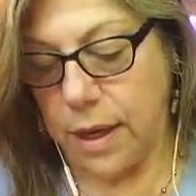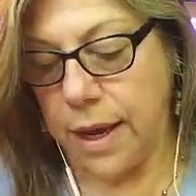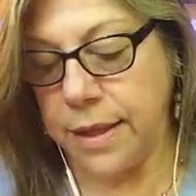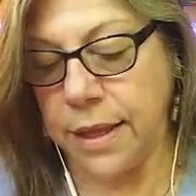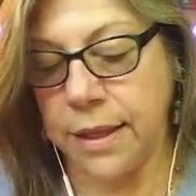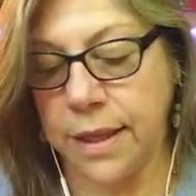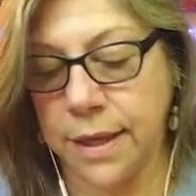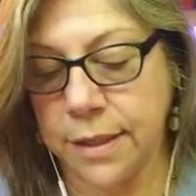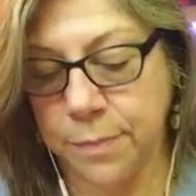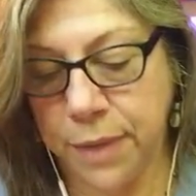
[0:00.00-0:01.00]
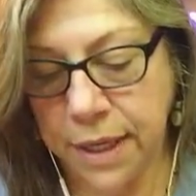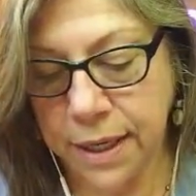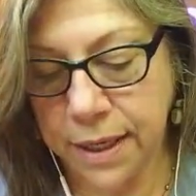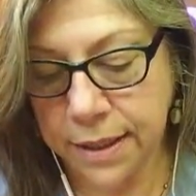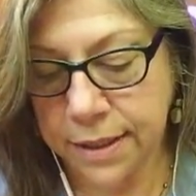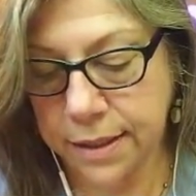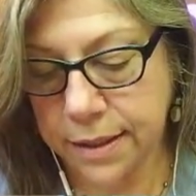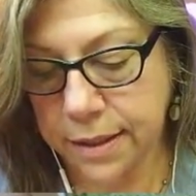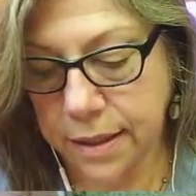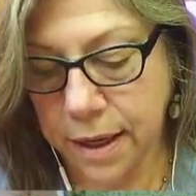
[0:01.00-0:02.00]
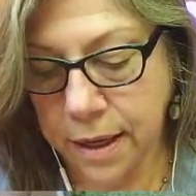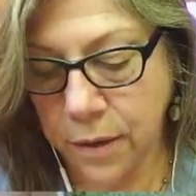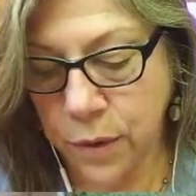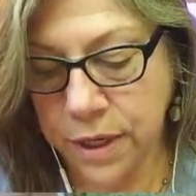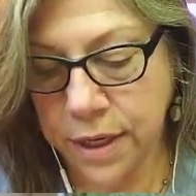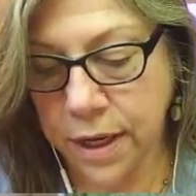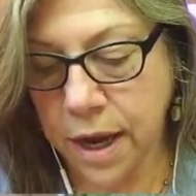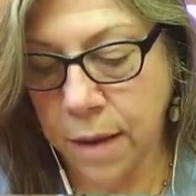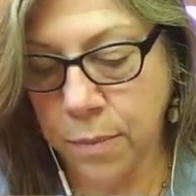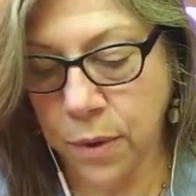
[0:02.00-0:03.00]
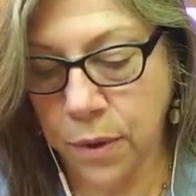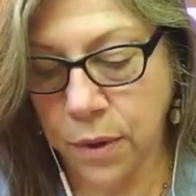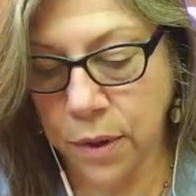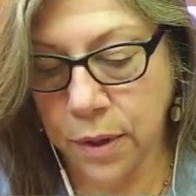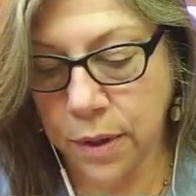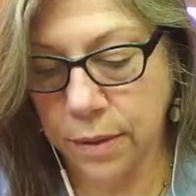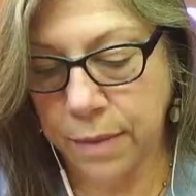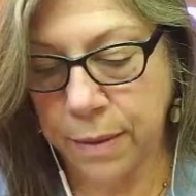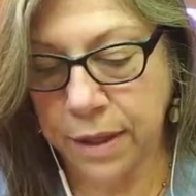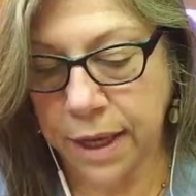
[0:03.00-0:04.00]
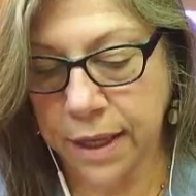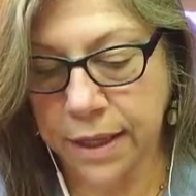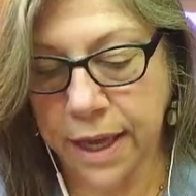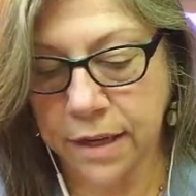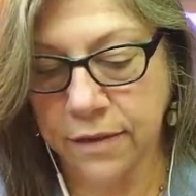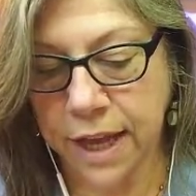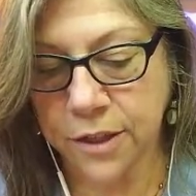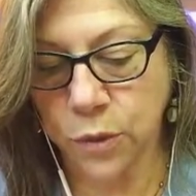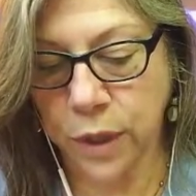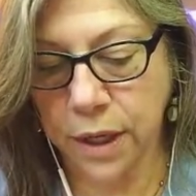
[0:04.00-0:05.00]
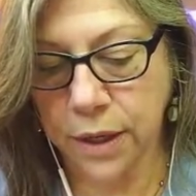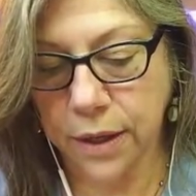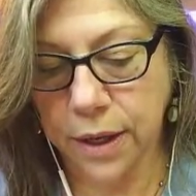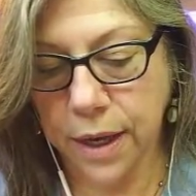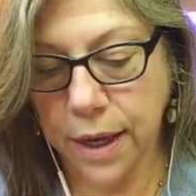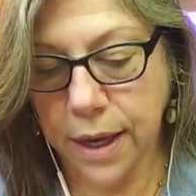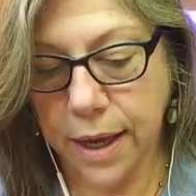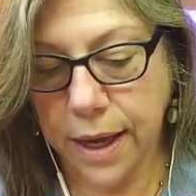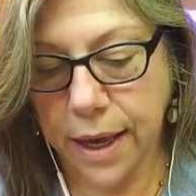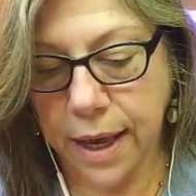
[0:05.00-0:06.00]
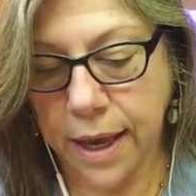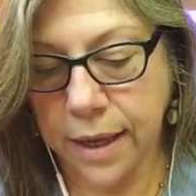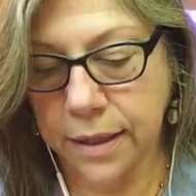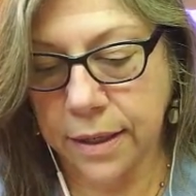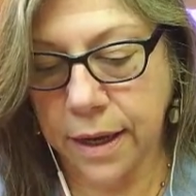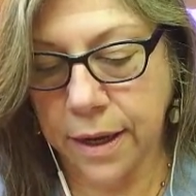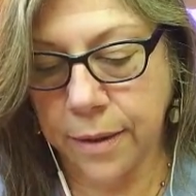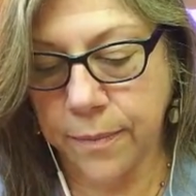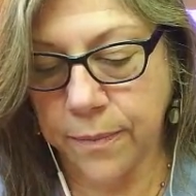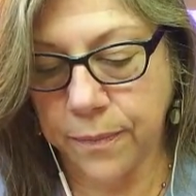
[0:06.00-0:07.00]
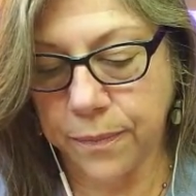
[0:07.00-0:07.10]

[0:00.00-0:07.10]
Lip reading: And then this piece, we did a couple, maybe like at the end of last week. And